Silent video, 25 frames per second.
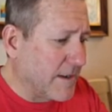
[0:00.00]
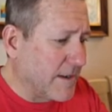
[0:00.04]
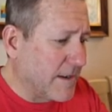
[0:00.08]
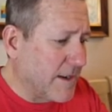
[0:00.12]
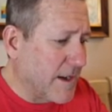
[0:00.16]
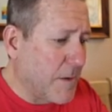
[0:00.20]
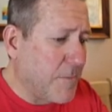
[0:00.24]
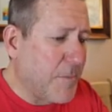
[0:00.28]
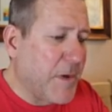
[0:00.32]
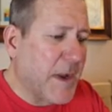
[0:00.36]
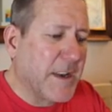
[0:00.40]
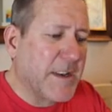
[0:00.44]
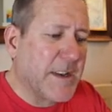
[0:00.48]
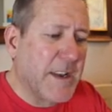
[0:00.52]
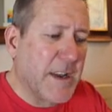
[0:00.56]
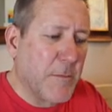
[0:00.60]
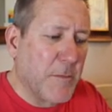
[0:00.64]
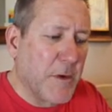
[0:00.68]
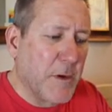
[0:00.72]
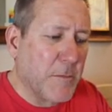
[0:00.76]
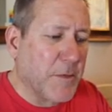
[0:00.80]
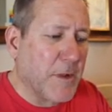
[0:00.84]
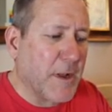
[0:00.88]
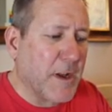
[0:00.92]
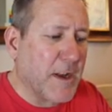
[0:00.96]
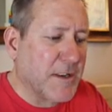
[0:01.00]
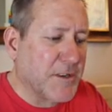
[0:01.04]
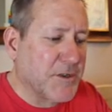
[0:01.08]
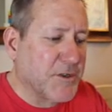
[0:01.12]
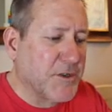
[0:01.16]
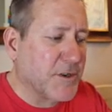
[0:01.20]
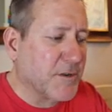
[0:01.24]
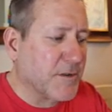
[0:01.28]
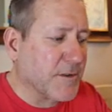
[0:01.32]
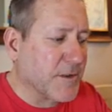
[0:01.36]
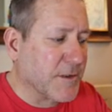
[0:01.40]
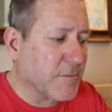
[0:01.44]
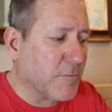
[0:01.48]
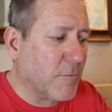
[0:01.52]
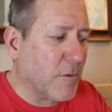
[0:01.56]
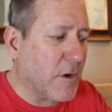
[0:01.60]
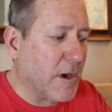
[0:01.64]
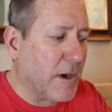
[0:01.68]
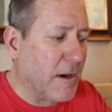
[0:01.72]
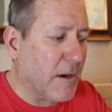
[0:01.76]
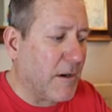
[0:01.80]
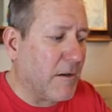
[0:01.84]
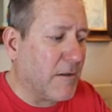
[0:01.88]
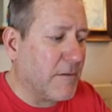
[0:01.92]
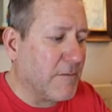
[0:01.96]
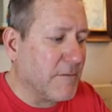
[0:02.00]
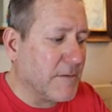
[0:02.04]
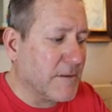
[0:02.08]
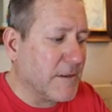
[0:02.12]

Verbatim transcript: I picked him up last year as well,